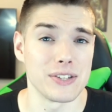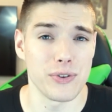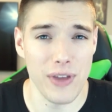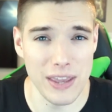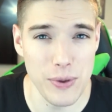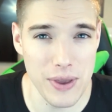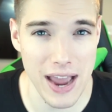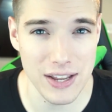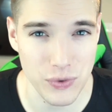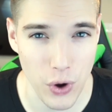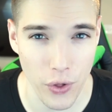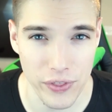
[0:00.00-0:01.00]
So thank you
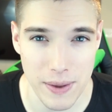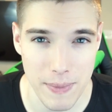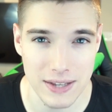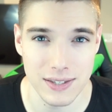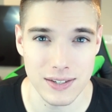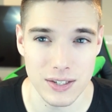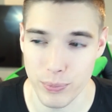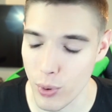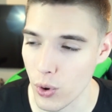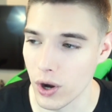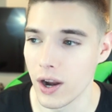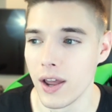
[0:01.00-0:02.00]
guys for all the amazing
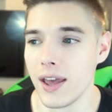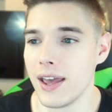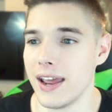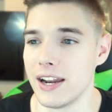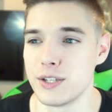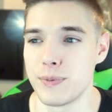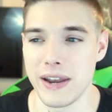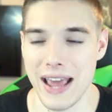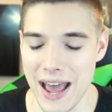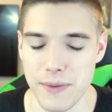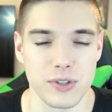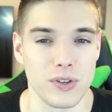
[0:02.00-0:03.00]
support. It has been
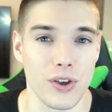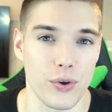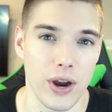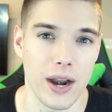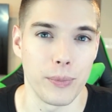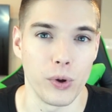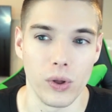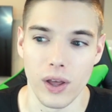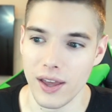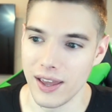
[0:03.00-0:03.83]
absolutely incredible.